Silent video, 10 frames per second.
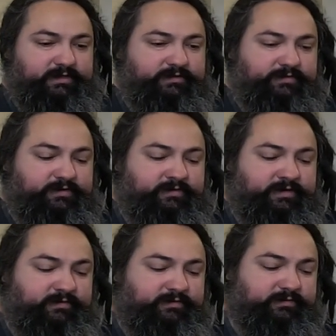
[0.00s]
So we're
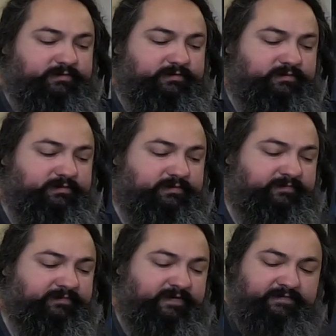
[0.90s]
doing
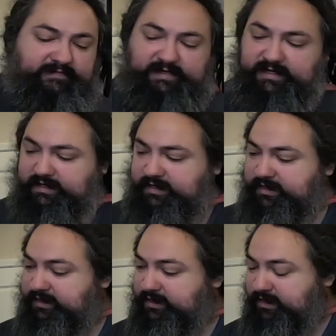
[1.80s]

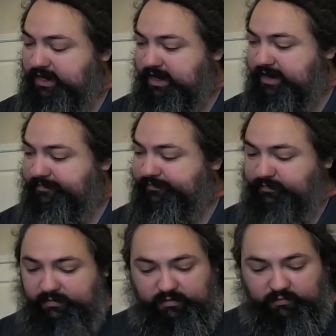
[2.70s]
51
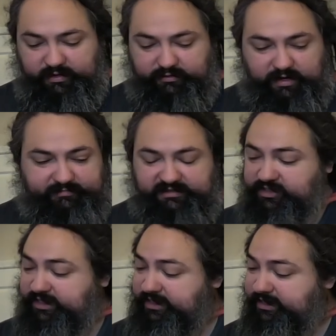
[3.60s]
grams of
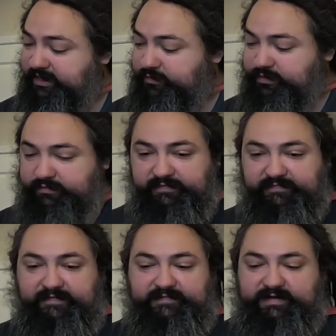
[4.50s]
chicken, and we're doing
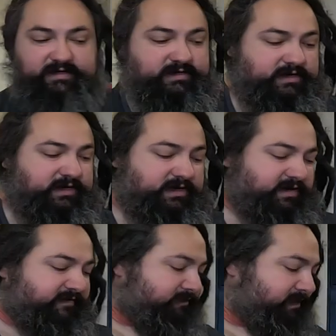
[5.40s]
50 of